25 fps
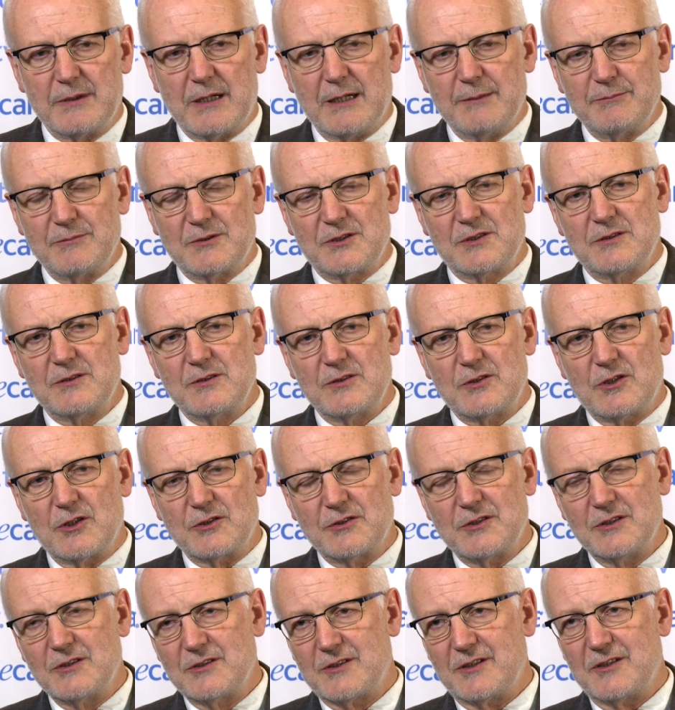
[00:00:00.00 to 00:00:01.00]
I
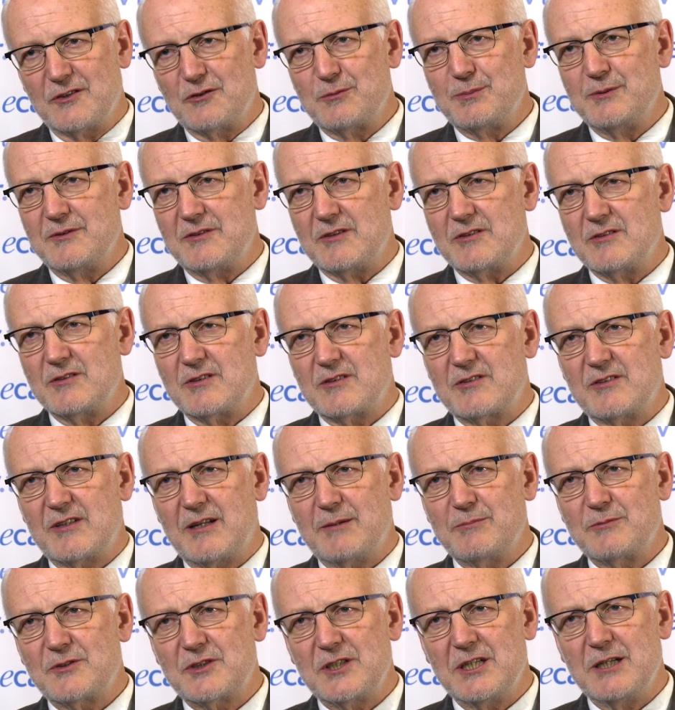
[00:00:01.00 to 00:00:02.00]
got into this position because
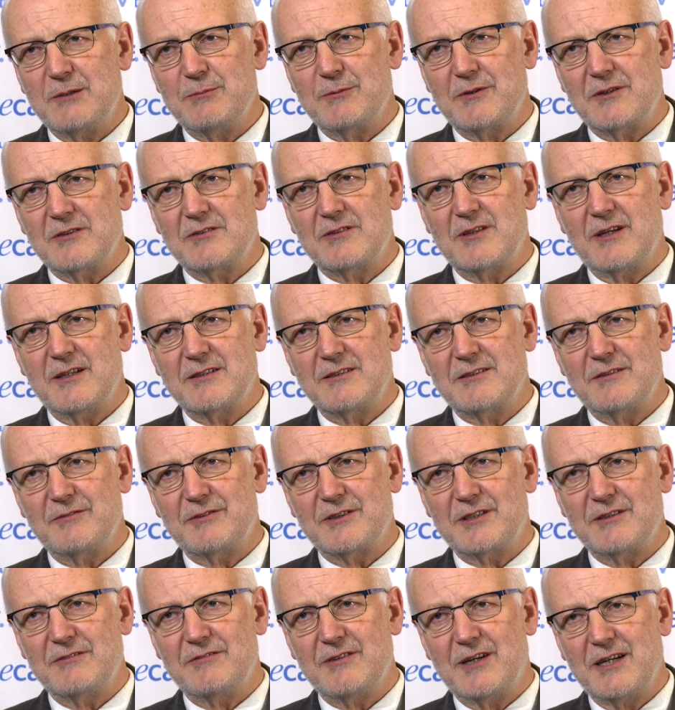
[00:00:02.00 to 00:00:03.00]
I'm chairman of the
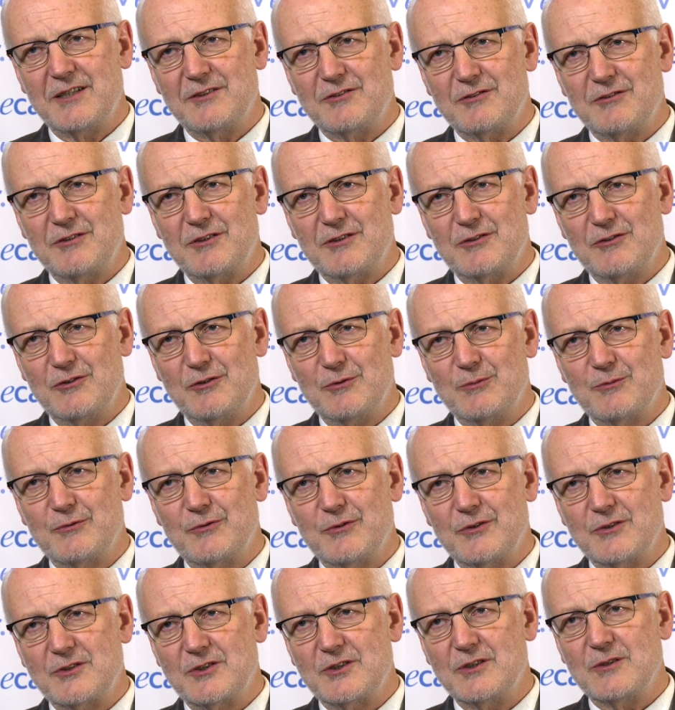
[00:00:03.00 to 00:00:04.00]
scientific advisory group
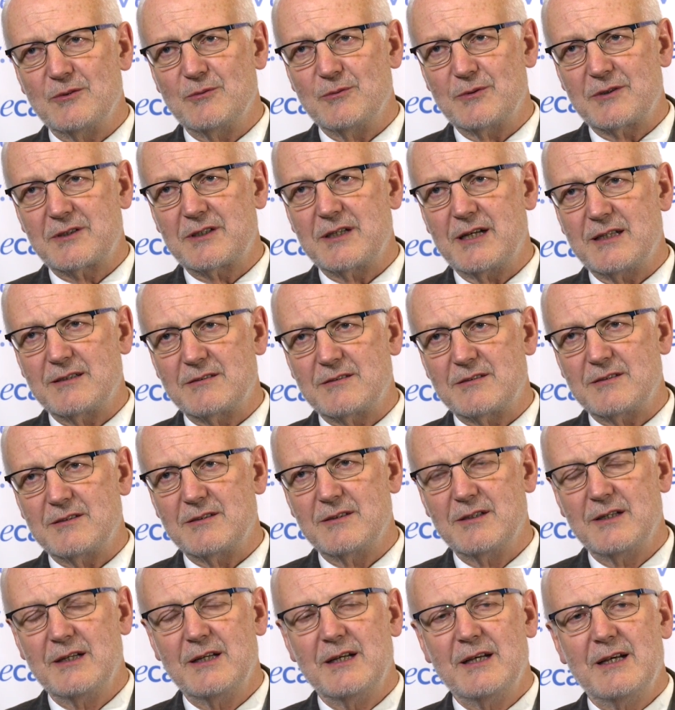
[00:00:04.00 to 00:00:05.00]
for Children with Cancer,
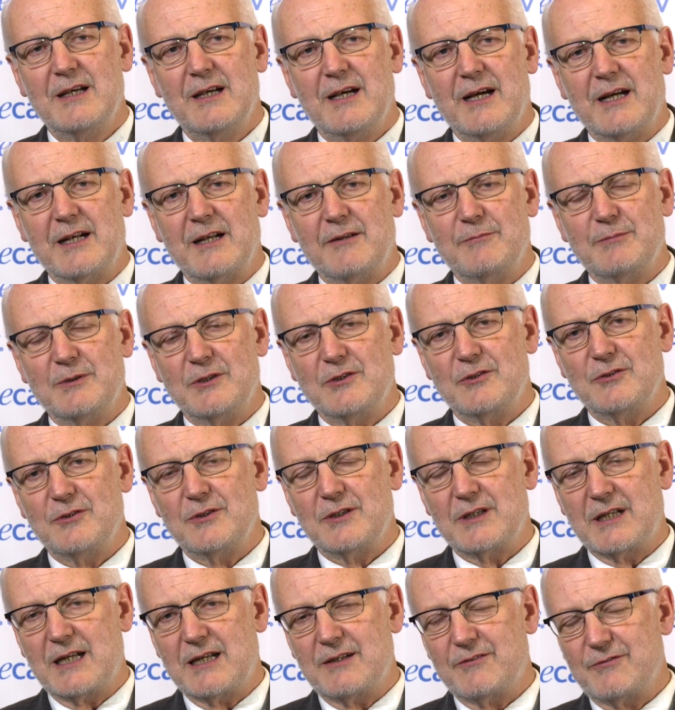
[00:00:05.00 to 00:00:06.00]
and I've been
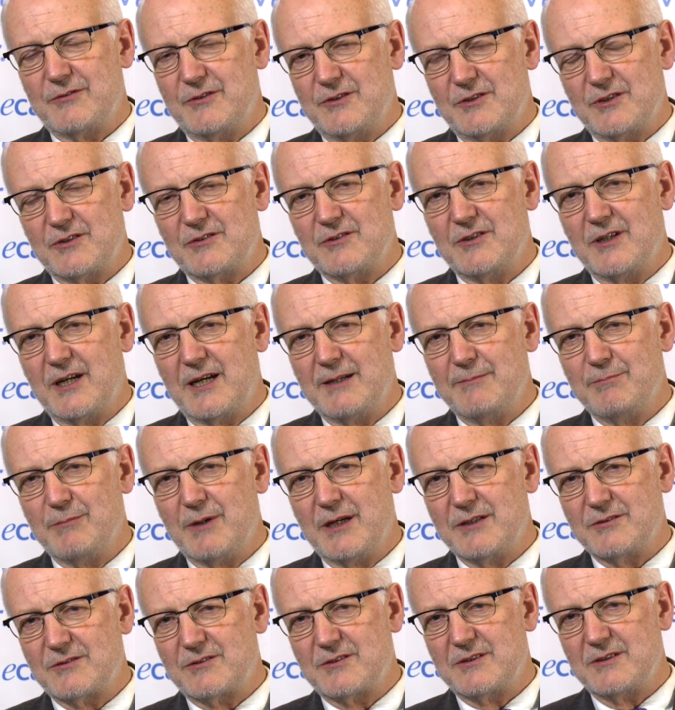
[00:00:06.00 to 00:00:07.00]
doing that for just nine
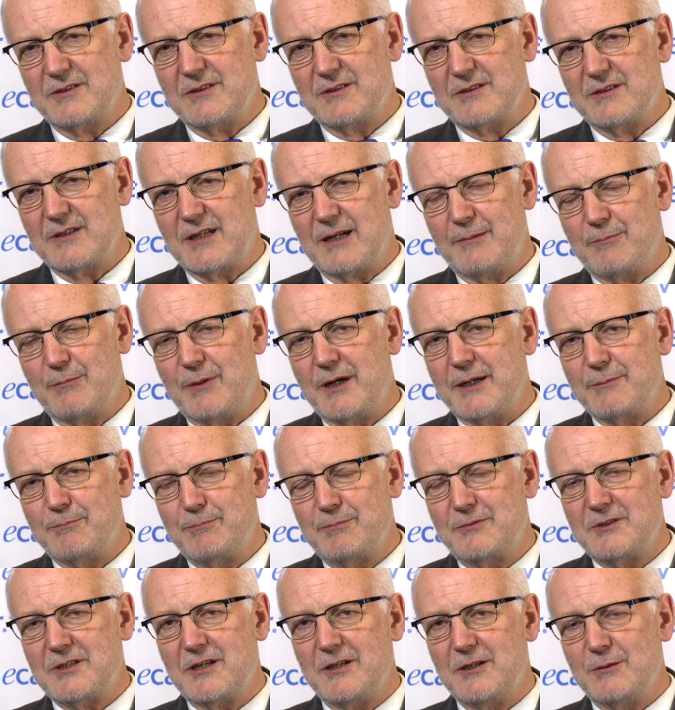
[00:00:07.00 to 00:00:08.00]
months, and, and my
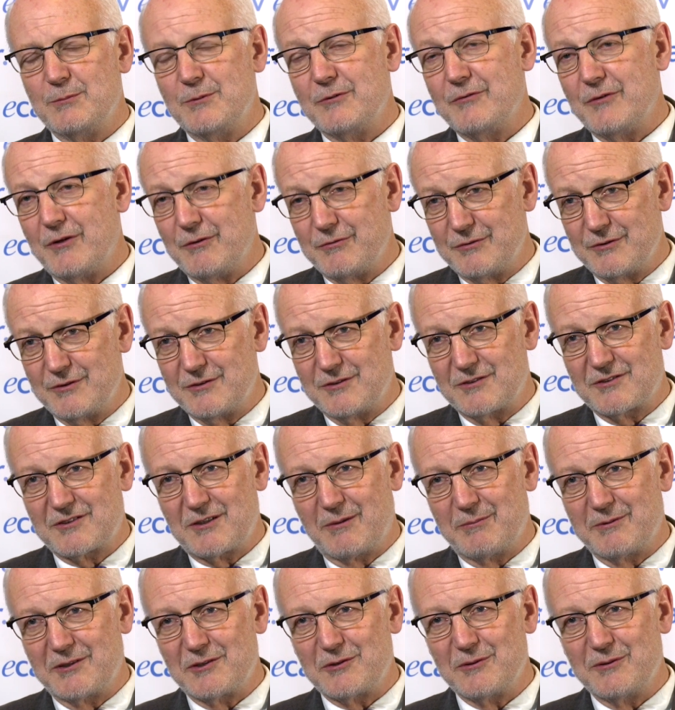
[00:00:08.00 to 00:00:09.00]
term of office is
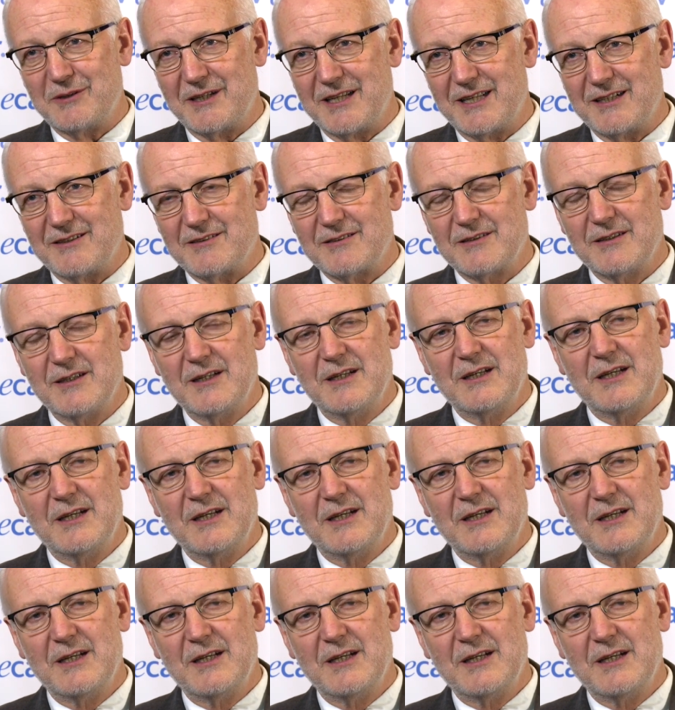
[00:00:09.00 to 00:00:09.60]
coming to an end.